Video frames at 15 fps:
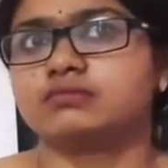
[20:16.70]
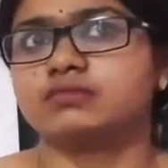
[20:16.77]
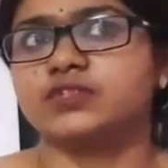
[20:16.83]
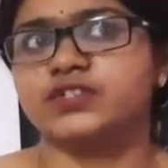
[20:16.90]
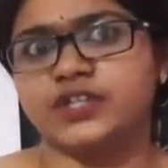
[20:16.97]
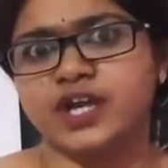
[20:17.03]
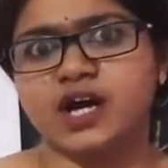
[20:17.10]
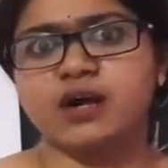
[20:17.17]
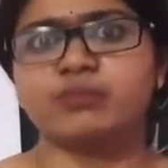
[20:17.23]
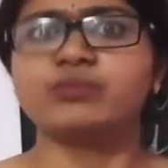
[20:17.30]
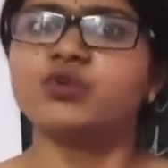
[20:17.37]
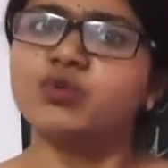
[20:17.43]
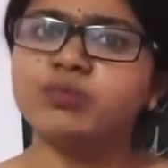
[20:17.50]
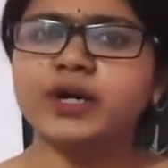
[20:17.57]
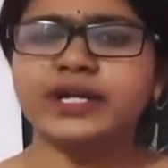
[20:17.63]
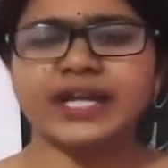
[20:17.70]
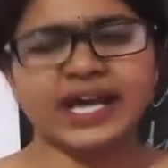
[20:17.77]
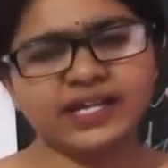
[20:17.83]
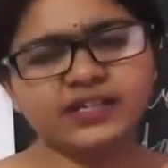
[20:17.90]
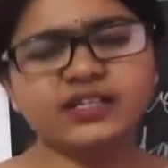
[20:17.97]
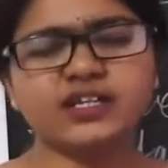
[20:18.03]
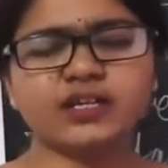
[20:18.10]
Syam Kumar.
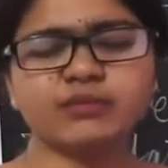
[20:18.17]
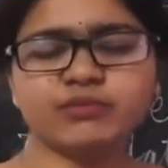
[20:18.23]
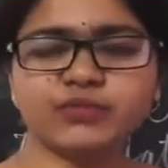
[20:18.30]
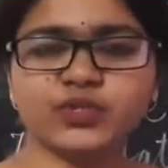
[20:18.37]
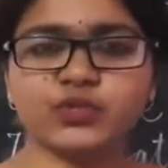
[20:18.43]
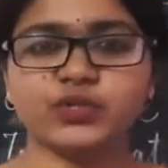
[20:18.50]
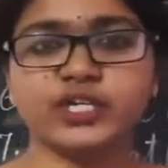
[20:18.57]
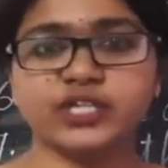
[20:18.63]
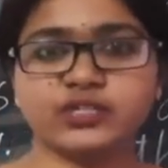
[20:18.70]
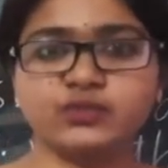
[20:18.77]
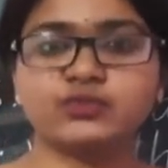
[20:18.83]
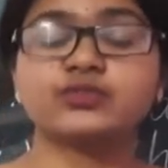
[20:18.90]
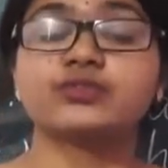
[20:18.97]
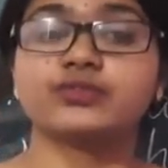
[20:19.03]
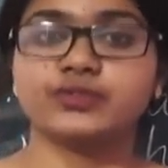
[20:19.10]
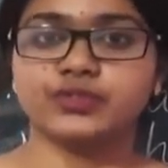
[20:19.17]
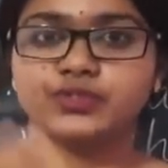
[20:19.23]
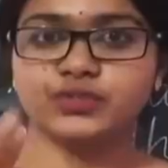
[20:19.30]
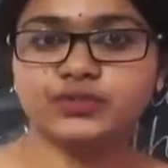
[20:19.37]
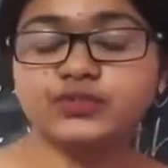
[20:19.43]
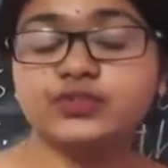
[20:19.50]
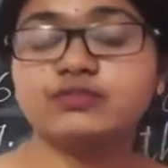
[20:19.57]
Any name you can use.
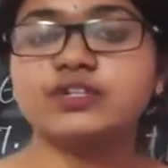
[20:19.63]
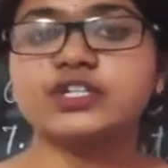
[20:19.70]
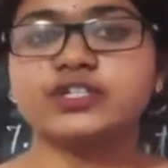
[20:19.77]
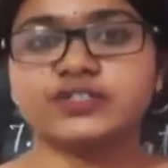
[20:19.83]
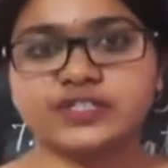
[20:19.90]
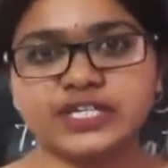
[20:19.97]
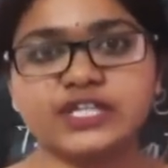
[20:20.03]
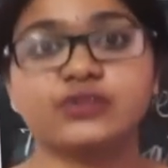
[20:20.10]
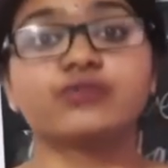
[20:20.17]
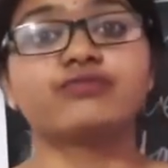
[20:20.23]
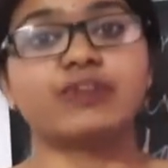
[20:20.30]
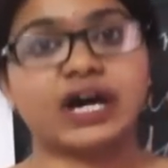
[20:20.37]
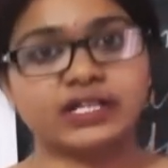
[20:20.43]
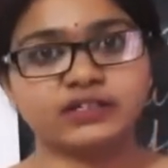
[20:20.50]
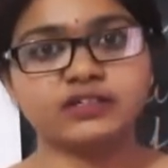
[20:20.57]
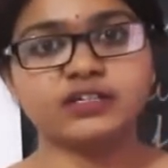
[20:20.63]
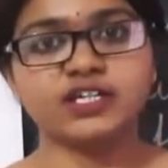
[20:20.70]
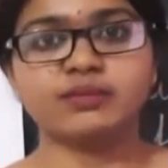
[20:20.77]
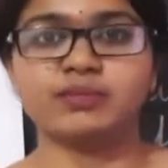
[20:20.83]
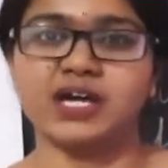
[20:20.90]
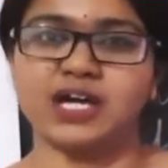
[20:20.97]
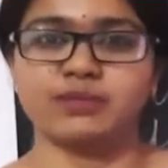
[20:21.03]
You will say your father
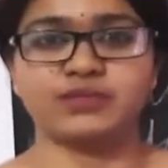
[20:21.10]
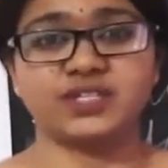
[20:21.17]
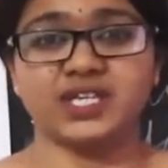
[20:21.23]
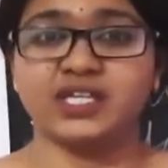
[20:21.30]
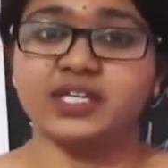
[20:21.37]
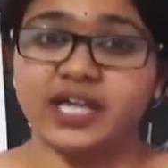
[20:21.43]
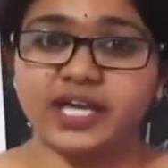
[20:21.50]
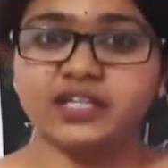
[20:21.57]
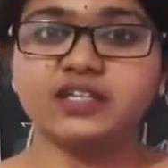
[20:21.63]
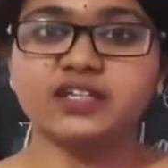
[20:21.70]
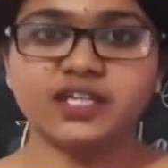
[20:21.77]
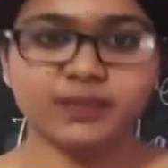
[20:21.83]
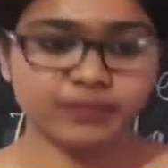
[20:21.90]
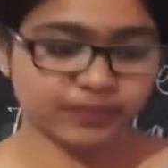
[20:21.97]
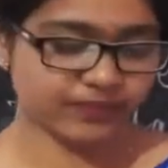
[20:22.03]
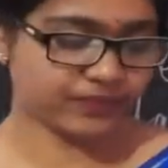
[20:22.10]
name. I am saying any name.